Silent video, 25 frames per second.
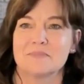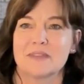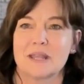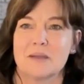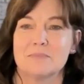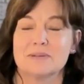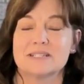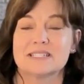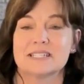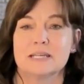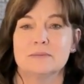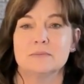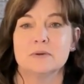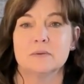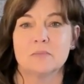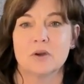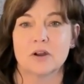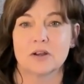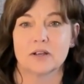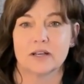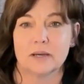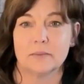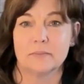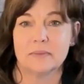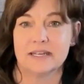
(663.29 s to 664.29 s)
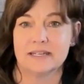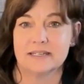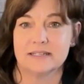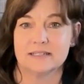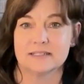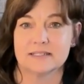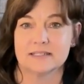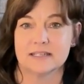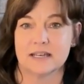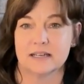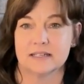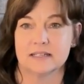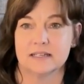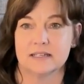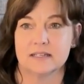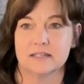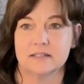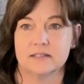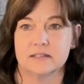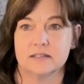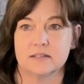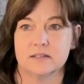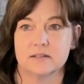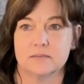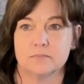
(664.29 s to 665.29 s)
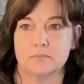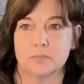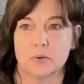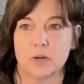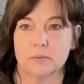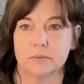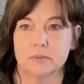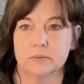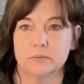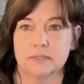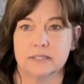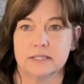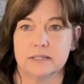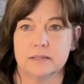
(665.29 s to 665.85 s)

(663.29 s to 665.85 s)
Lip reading: But schema markup, it is probably